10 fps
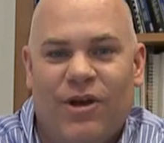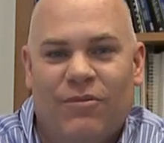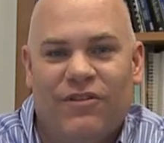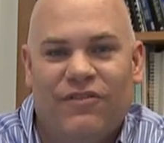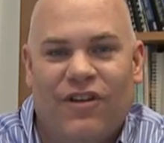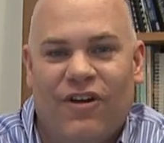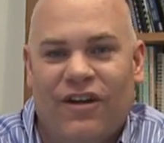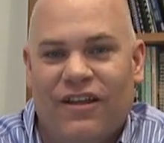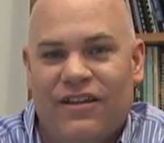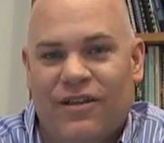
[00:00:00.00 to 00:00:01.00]
Melbourne,
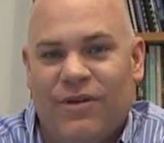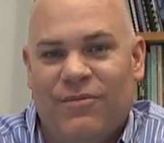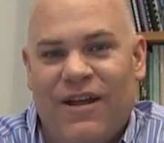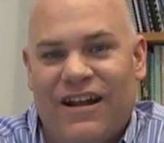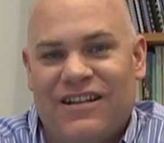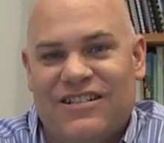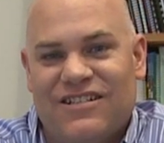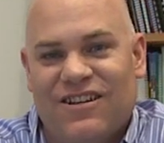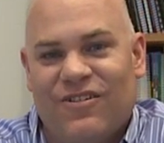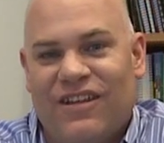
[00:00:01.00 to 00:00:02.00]
Florida, and my practice
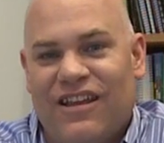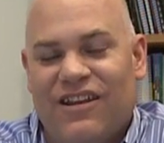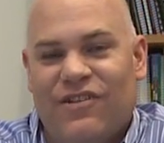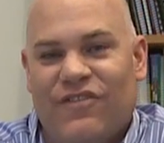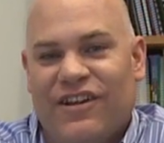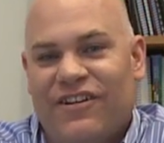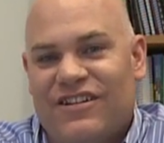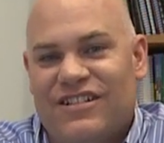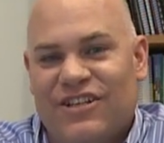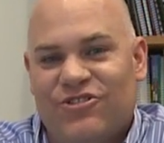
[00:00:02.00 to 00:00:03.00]
is located in the
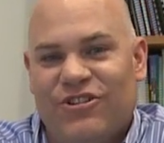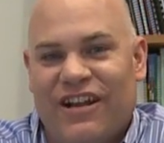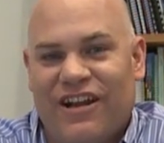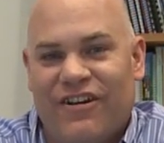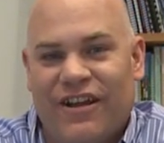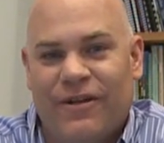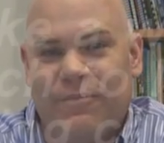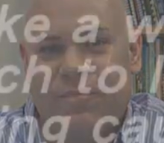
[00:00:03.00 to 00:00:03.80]
Vieira Century area.